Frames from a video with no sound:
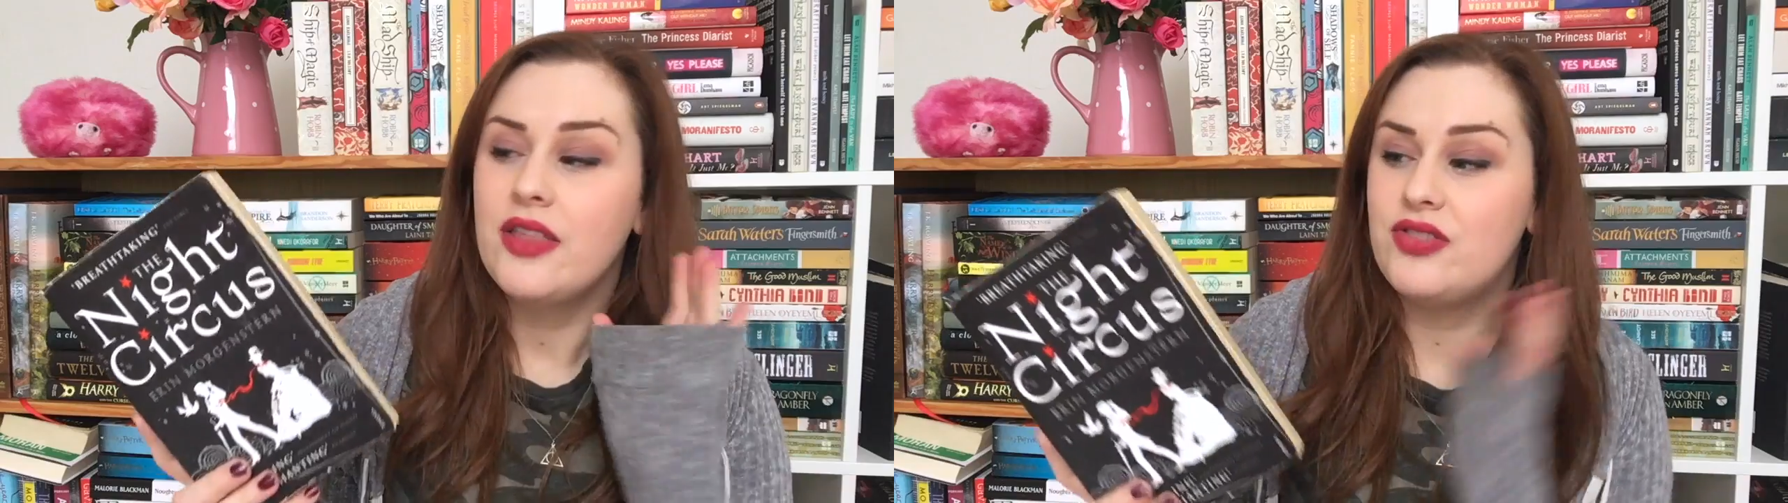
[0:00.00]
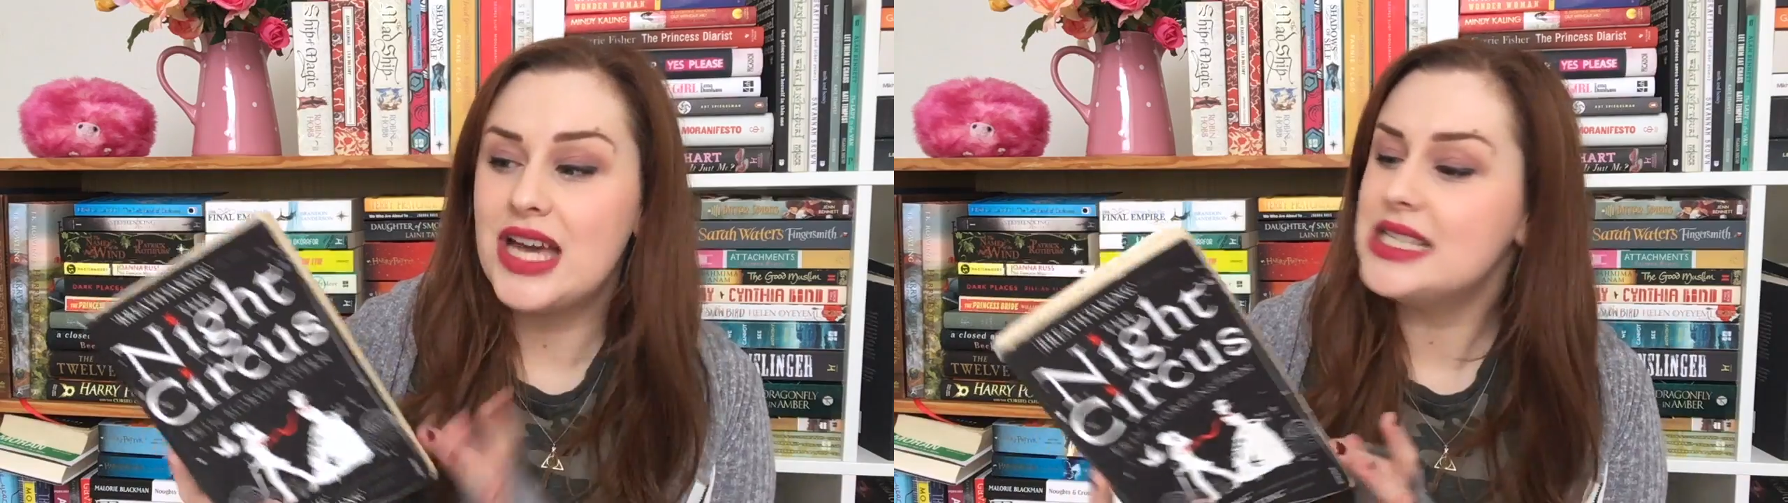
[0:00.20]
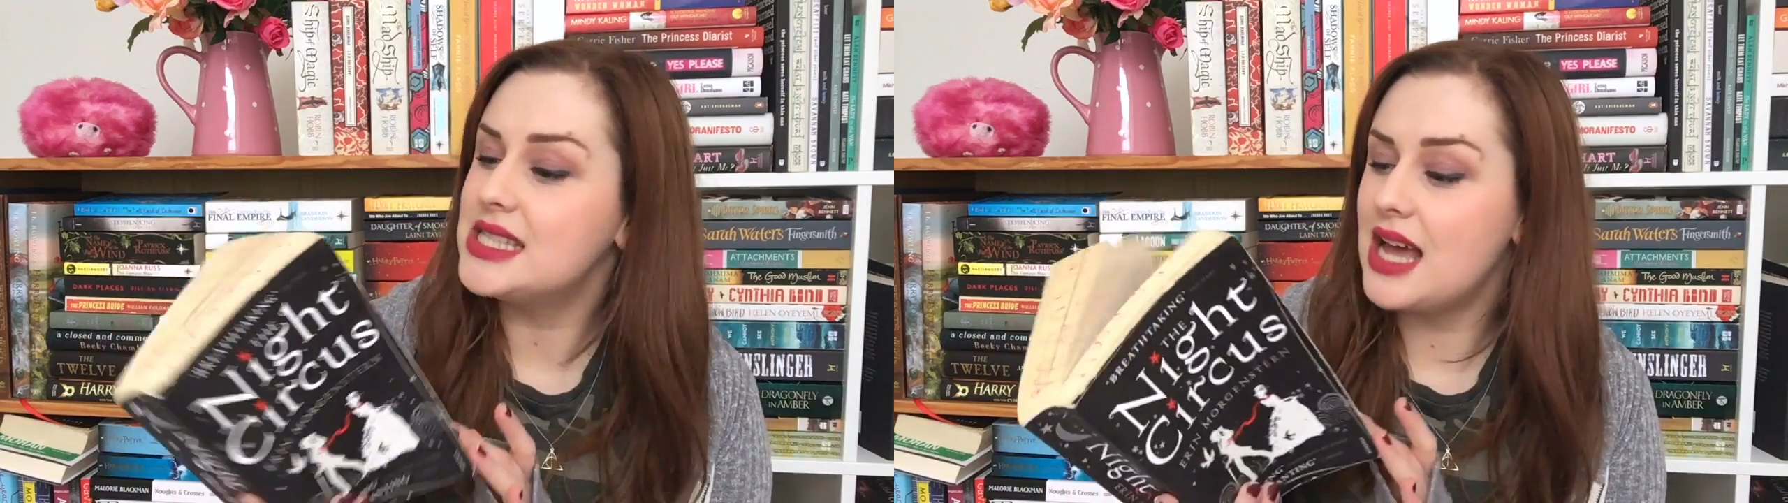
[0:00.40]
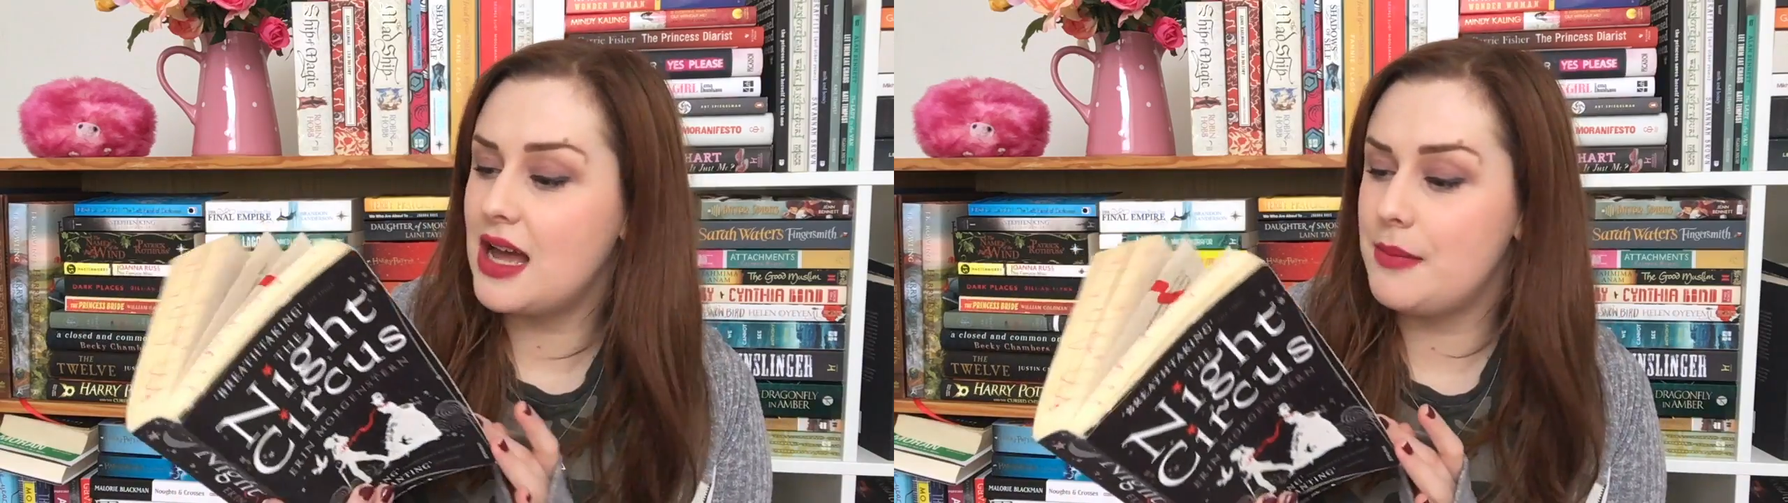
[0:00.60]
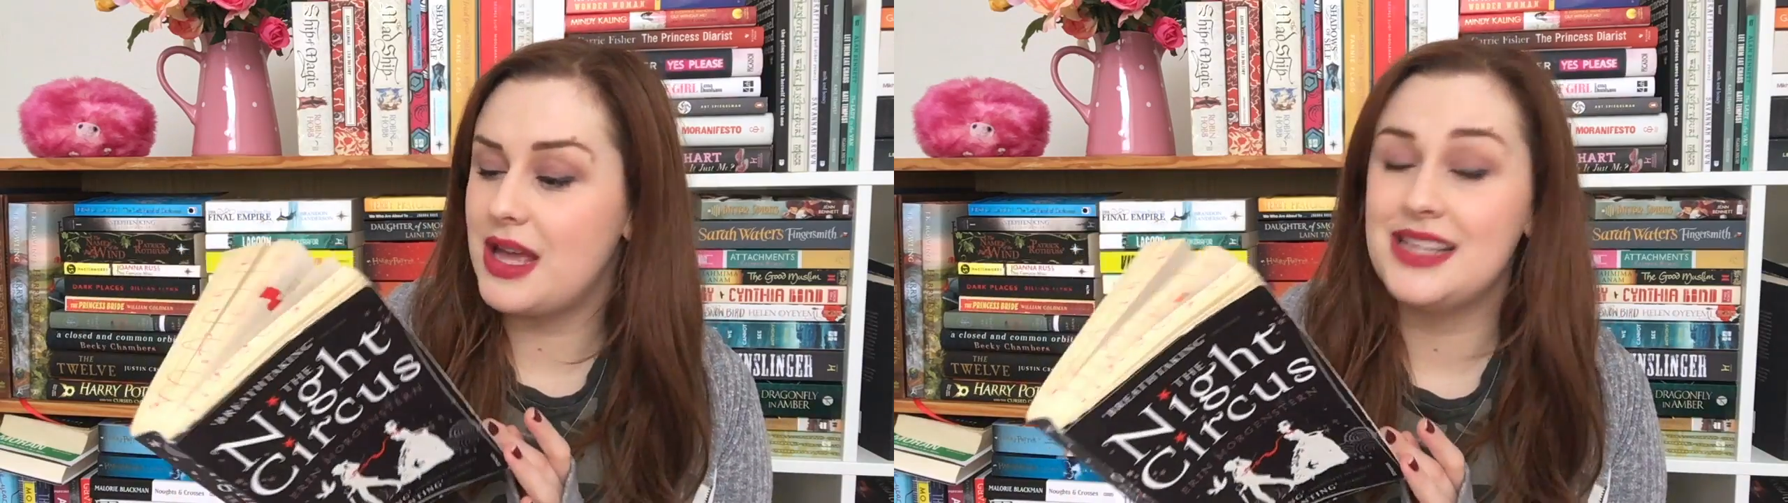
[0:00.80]
This
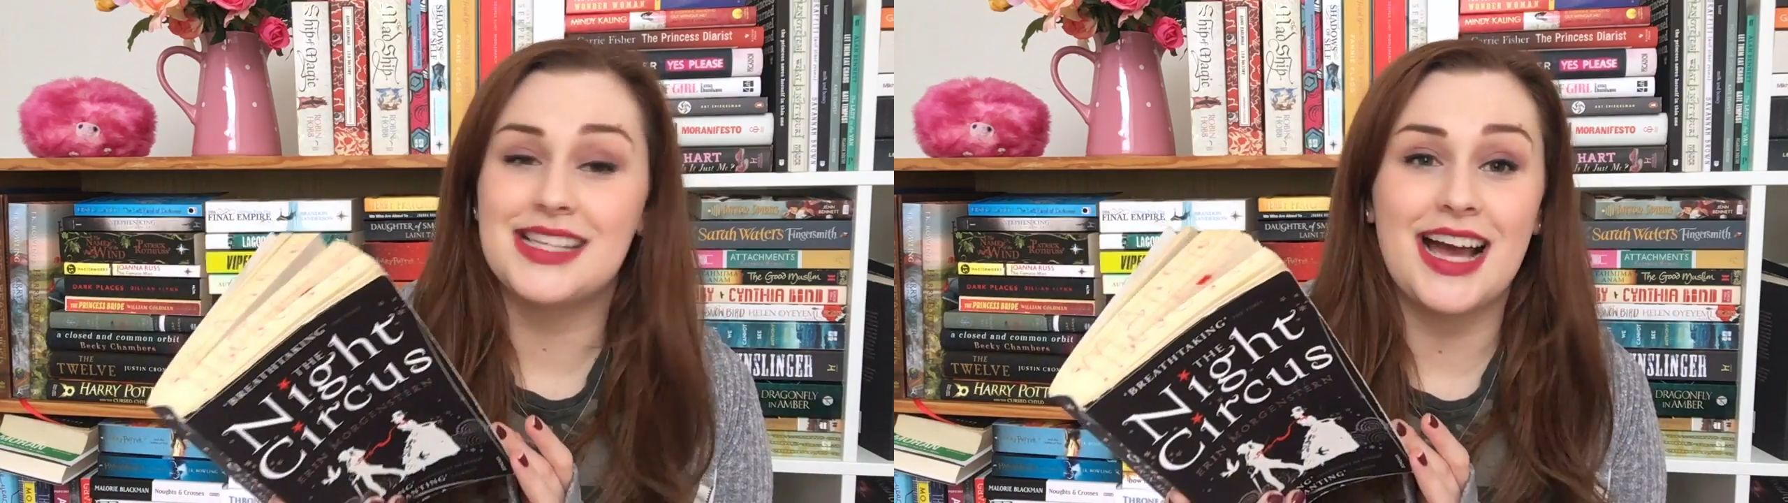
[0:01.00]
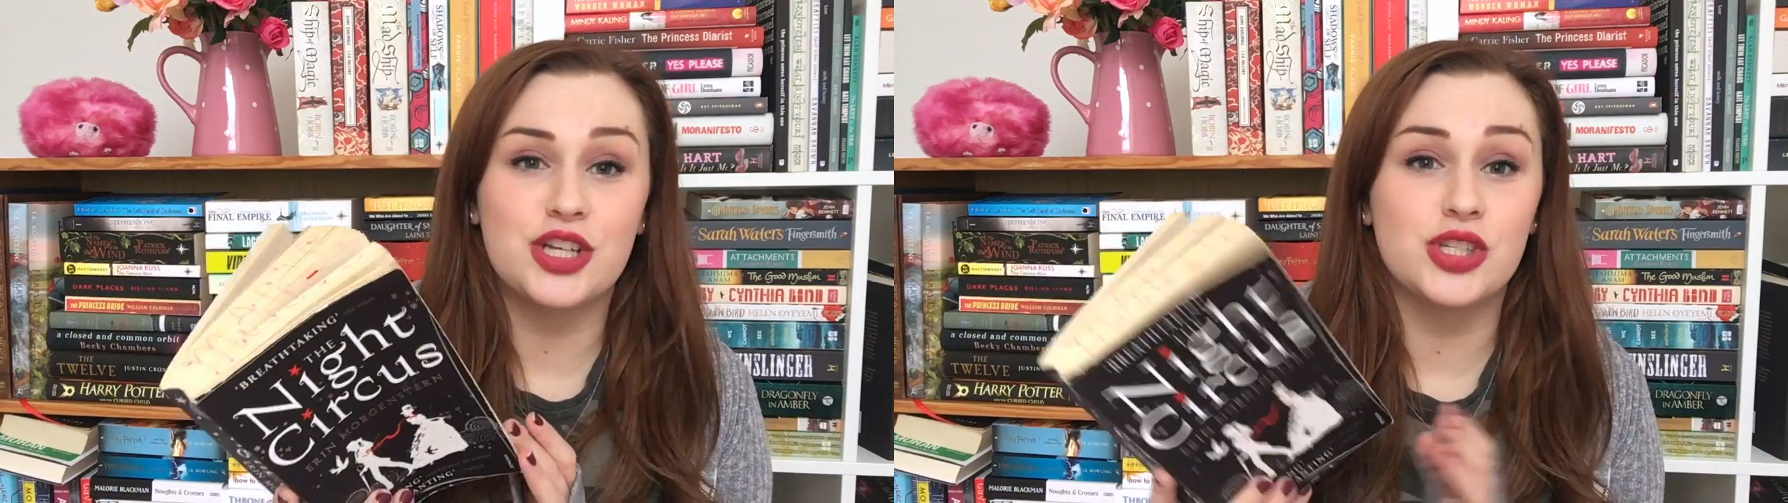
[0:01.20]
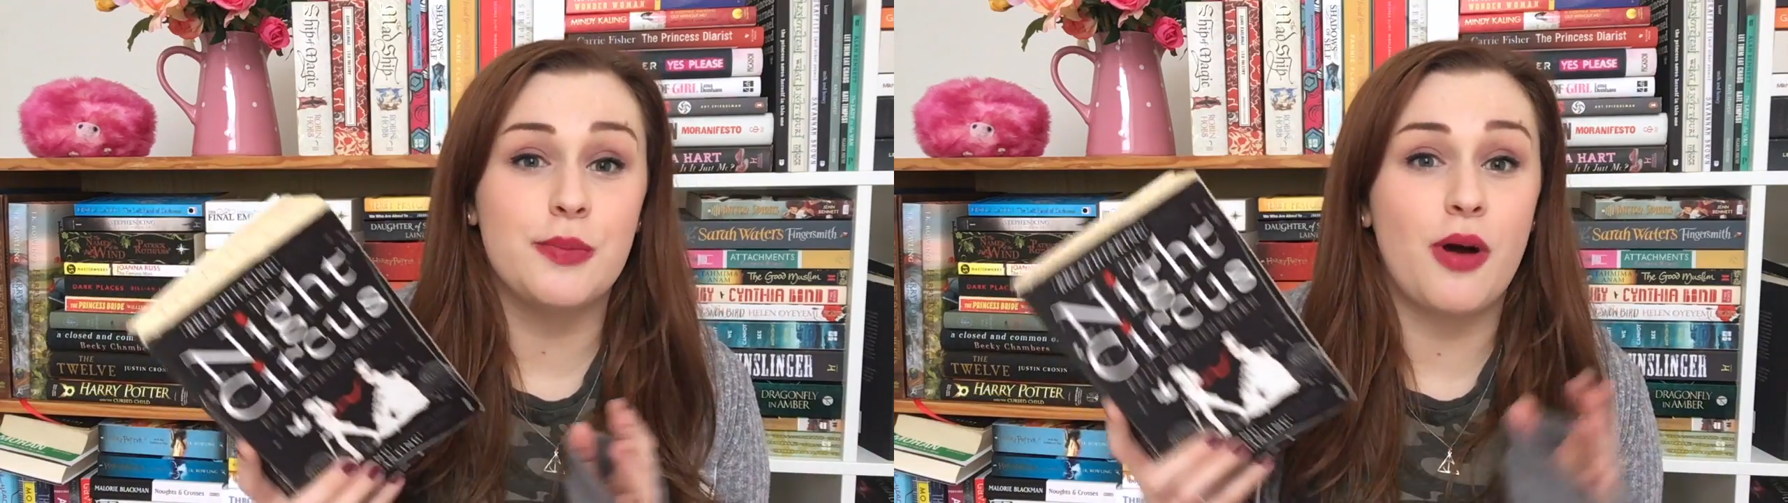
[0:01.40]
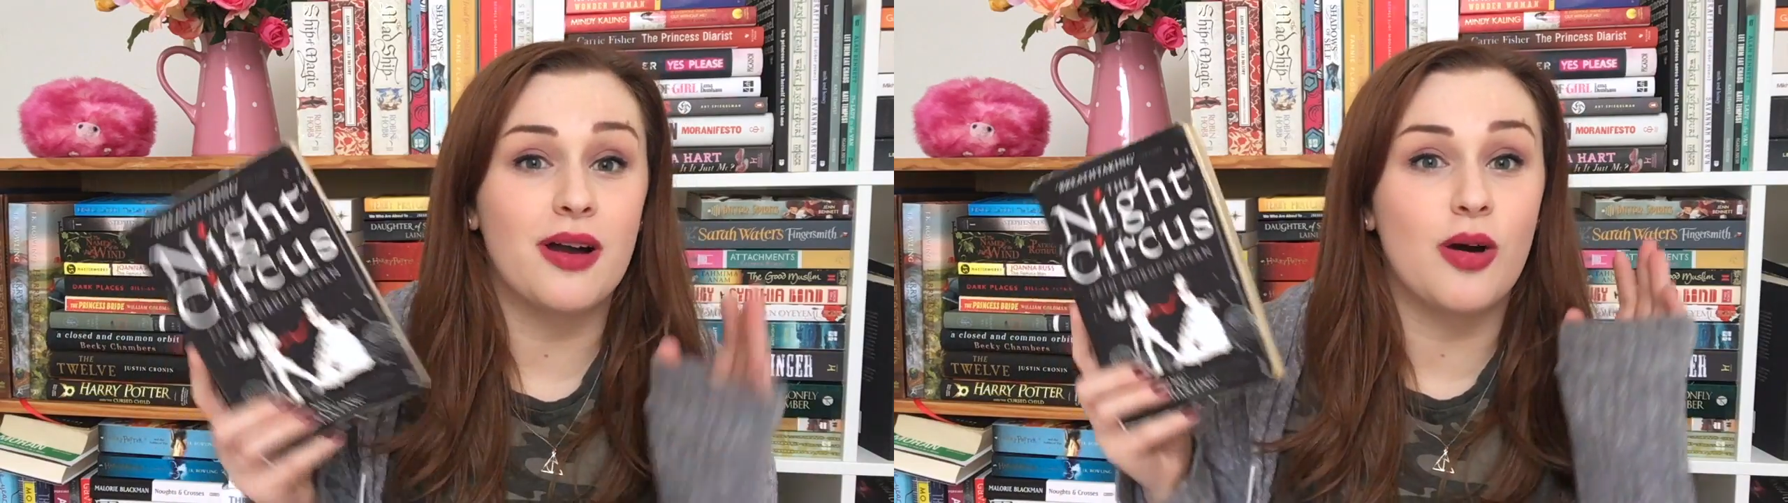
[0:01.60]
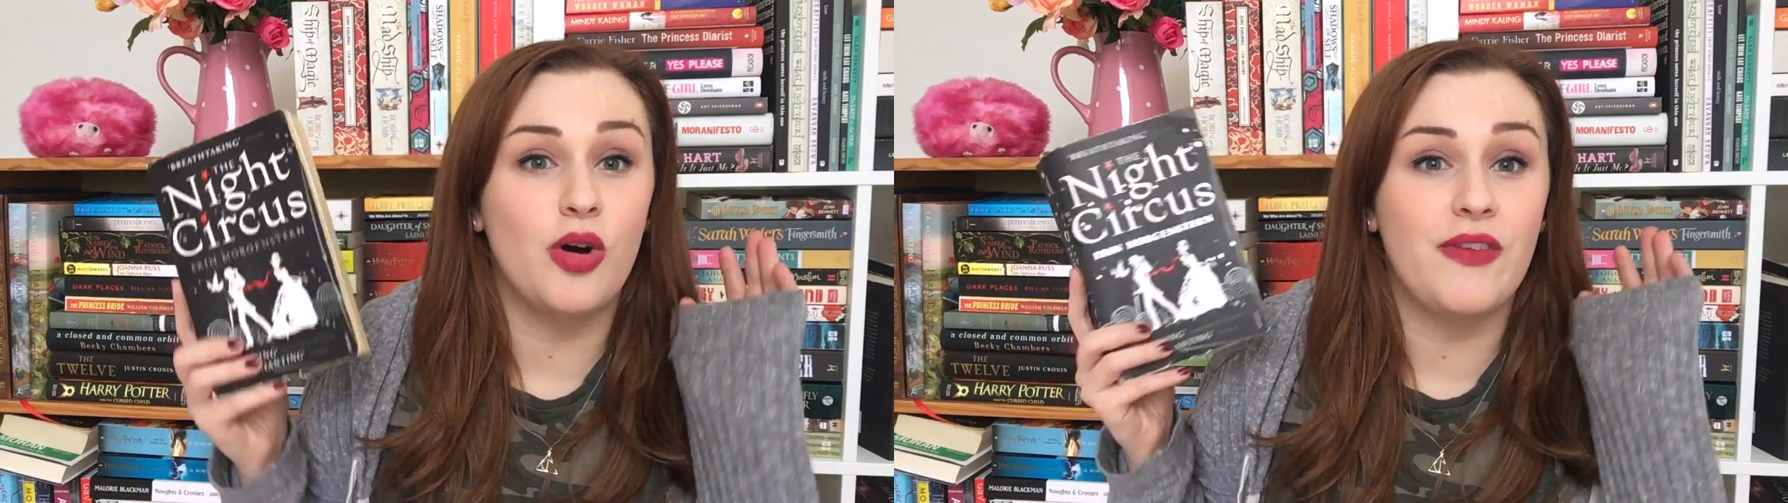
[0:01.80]
is actually
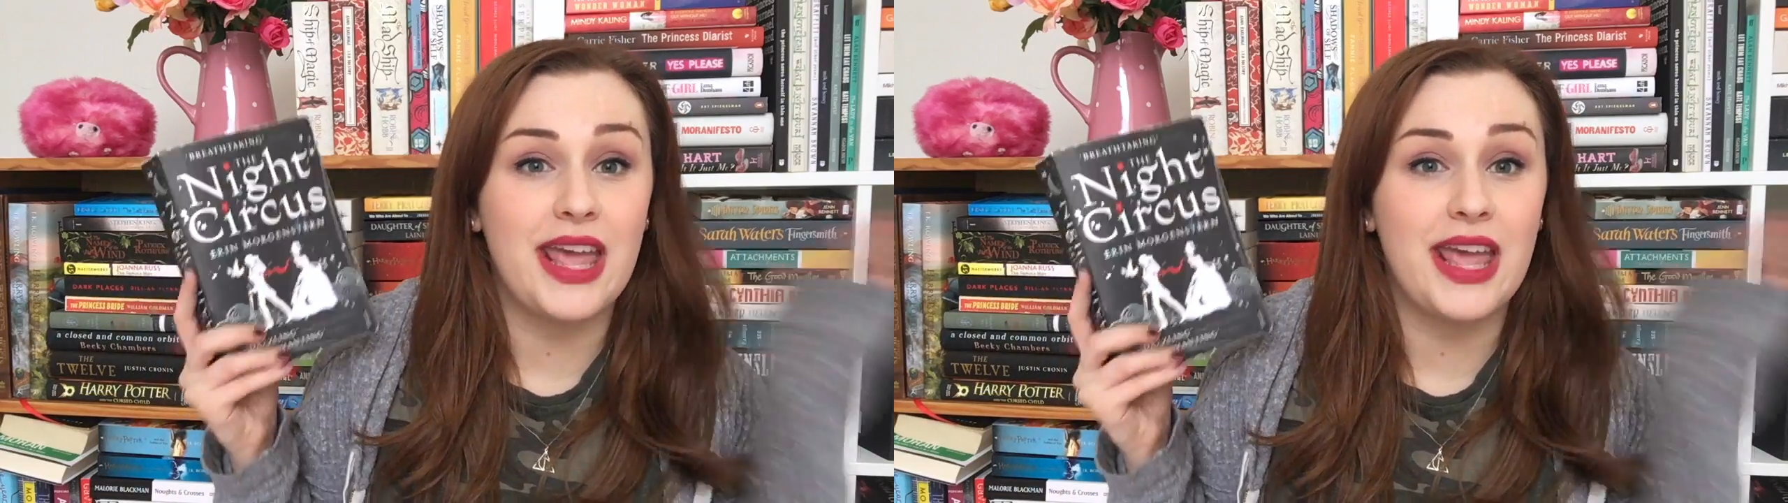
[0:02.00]
part of